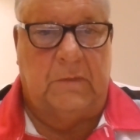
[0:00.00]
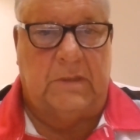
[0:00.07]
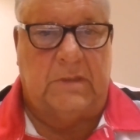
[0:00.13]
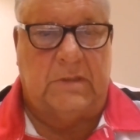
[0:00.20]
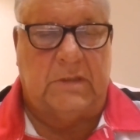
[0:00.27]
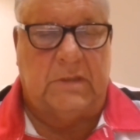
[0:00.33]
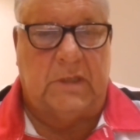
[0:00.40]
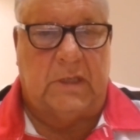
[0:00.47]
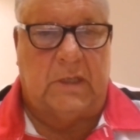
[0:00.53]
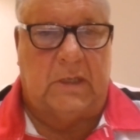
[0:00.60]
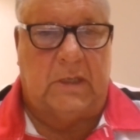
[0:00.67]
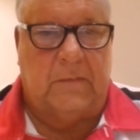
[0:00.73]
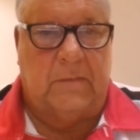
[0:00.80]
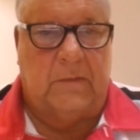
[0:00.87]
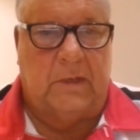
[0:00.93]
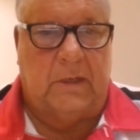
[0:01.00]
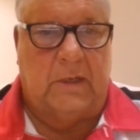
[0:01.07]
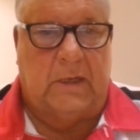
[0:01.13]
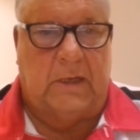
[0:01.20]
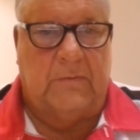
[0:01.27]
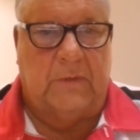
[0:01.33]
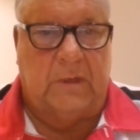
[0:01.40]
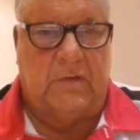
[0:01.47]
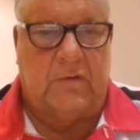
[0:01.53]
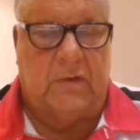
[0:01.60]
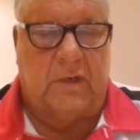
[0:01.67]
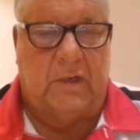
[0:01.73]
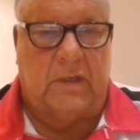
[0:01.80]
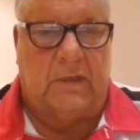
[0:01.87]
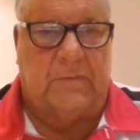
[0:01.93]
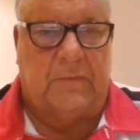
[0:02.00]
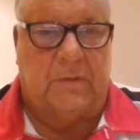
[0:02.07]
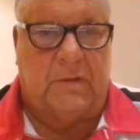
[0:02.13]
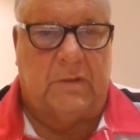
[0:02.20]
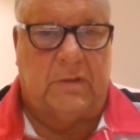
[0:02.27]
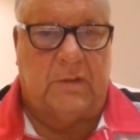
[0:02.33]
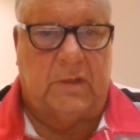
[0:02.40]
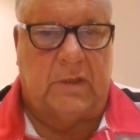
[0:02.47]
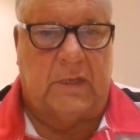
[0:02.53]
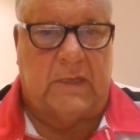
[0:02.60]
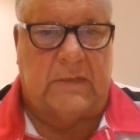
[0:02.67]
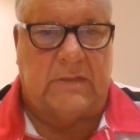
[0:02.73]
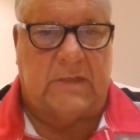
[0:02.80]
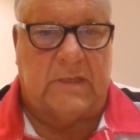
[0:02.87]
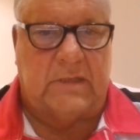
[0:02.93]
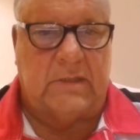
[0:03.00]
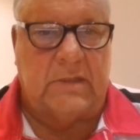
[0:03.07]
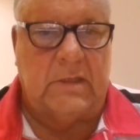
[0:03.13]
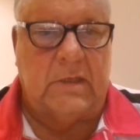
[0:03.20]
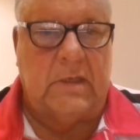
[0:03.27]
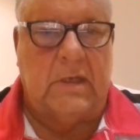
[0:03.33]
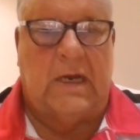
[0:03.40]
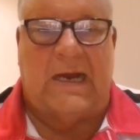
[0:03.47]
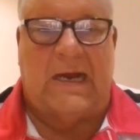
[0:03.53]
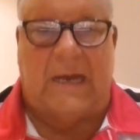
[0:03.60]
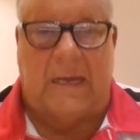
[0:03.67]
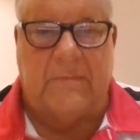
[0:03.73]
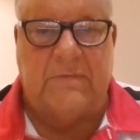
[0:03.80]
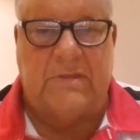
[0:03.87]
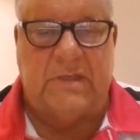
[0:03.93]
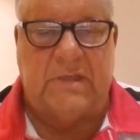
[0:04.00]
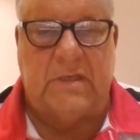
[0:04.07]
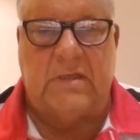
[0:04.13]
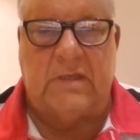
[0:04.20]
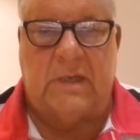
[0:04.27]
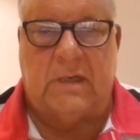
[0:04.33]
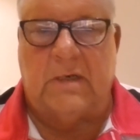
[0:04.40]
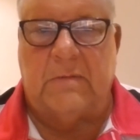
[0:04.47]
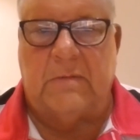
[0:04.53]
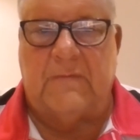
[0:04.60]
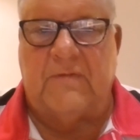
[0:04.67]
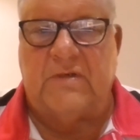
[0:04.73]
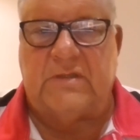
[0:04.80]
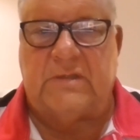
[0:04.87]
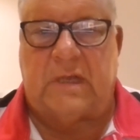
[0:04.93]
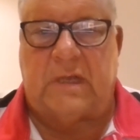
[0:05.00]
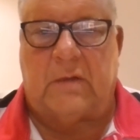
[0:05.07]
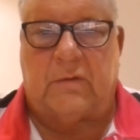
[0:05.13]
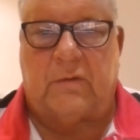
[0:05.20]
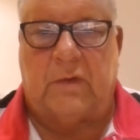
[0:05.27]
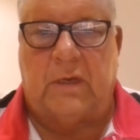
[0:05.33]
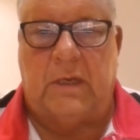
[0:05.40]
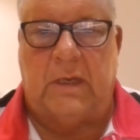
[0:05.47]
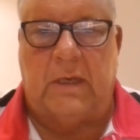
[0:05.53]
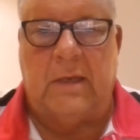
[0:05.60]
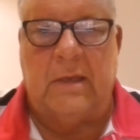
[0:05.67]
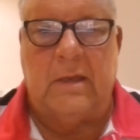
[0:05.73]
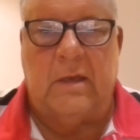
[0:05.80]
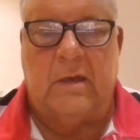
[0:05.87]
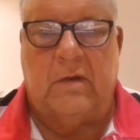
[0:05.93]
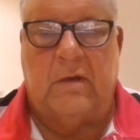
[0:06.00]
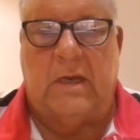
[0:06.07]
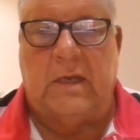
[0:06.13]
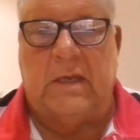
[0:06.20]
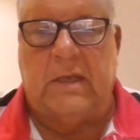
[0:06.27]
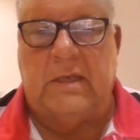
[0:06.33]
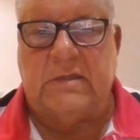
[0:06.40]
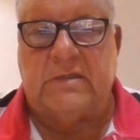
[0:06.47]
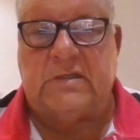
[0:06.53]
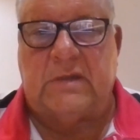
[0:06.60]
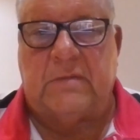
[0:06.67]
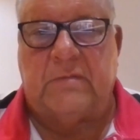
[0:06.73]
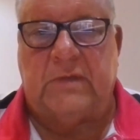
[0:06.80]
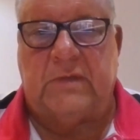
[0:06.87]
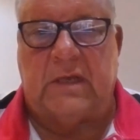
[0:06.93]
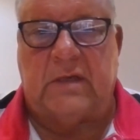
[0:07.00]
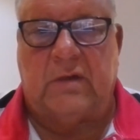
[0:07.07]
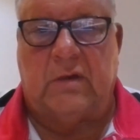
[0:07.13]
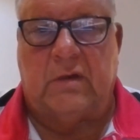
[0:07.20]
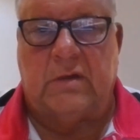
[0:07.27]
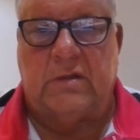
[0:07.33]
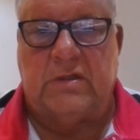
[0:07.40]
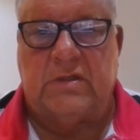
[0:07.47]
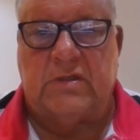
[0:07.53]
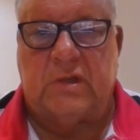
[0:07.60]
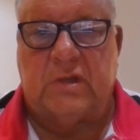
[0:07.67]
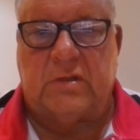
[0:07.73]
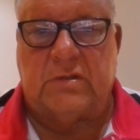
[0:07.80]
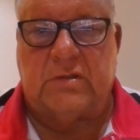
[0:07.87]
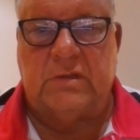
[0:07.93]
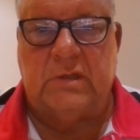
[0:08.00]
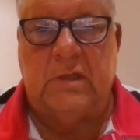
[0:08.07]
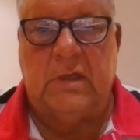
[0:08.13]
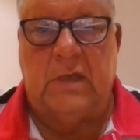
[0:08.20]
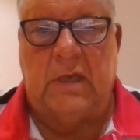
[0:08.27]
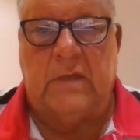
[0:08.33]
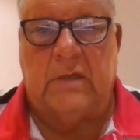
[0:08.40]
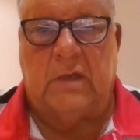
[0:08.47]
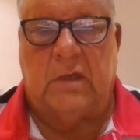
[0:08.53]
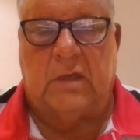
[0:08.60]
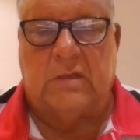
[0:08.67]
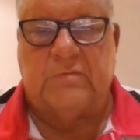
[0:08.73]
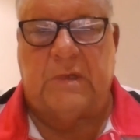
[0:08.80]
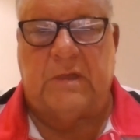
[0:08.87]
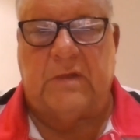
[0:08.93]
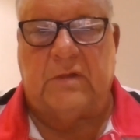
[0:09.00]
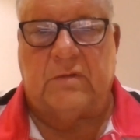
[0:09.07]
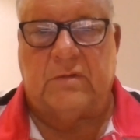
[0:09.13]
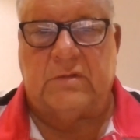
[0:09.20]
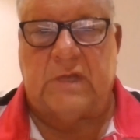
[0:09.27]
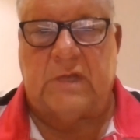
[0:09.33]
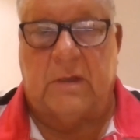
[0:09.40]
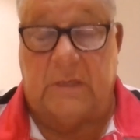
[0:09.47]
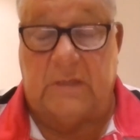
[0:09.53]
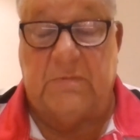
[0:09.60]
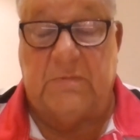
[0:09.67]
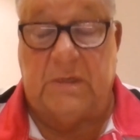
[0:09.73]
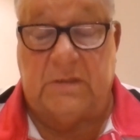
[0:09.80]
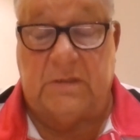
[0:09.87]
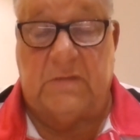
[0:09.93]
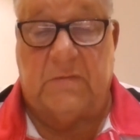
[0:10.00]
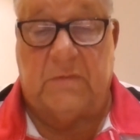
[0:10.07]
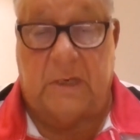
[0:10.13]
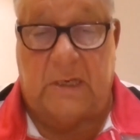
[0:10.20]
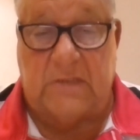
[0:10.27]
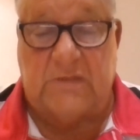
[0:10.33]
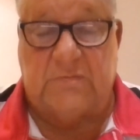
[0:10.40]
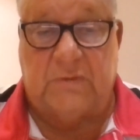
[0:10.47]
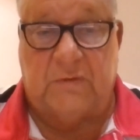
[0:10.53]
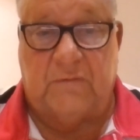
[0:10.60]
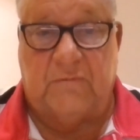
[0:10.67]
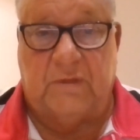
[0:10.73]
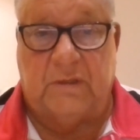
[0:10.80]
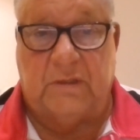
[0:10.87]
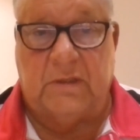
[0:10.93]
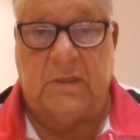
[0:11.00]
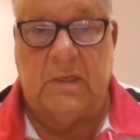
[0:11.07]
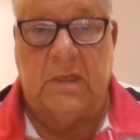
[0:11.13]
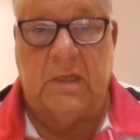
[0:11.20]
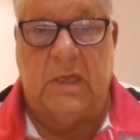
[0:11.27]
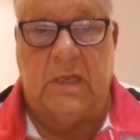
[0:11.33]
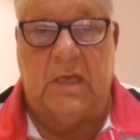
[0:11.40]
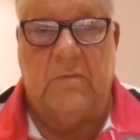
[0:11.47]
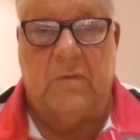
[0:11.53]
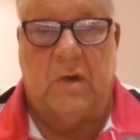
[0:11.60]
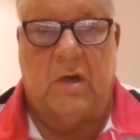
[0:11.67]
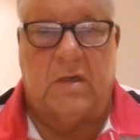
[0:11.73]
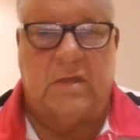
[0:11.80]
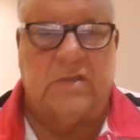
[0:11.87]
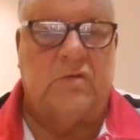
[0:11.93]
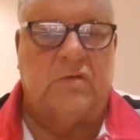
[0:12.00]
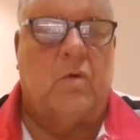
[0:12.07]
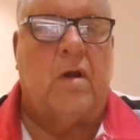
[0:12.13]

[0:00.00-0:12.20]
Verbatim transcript: But um, I'm not ready to pull the trigger as yet. I am seeing a little bit of a stealth really rally in some technology stocks in the last month or so. There's been some nice movement in markets.